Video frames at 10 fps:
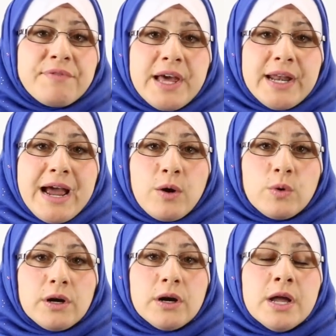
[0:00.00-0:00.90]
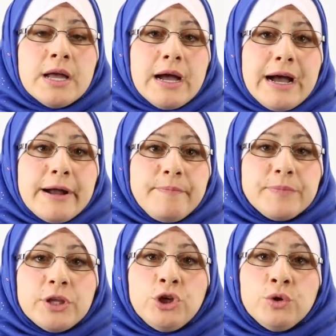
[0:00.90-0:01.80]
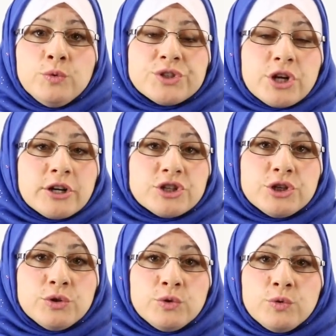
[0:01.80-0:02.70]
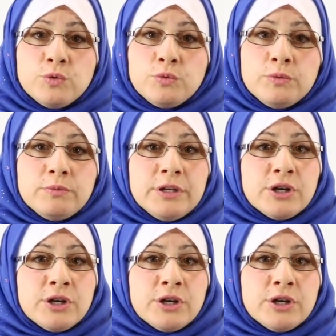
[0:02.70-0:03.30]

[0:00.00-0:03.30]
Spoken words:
that hour, you start to